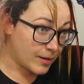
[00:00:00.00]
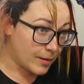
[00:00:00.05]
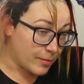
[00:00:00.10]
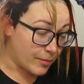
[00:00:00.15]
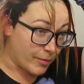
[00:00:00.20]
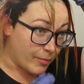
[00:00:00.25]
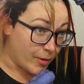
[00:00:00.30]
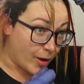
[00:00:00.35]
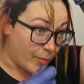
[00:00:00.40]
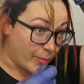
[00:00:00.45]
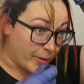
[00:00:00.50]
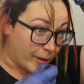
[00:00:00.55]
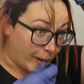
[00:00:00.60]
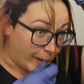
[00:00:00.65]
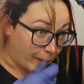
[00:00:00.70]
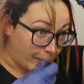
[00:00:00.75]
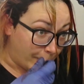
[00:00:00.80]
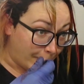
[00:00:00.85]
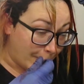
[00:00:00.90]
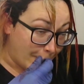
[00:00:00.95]
my mom
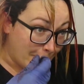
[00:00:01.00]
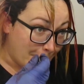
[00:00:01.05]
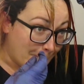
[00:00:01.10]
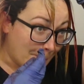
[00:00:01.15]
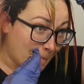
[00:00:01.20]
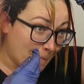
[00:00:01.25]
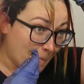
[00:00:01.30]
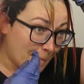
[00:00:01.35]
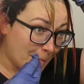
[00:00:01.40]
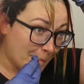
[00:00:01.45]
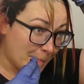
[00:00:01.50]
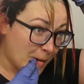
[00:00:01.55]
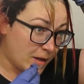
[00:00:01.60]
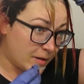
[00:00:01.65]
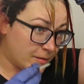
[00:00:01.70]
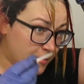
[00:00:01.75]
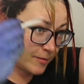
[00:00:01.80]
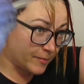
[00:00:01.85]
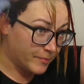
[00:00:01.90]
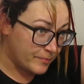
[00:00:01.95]
because she
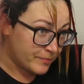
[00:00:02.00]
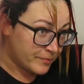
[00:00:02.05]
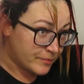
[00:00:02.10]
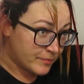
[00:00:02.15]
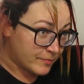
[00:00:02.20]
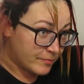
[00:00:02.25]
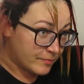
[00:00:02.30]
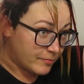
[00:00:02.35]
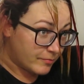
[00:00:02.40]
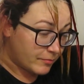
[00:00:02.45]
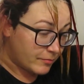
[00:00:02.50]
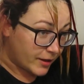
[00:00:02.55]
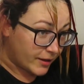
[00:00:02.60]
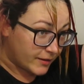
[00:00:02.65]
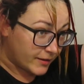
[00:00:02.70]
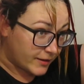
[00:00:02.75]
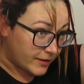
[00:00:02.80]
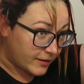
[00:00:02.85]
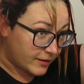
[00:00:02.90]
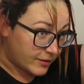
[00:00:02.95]

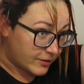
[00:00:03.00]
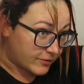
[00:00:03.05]
badly cut her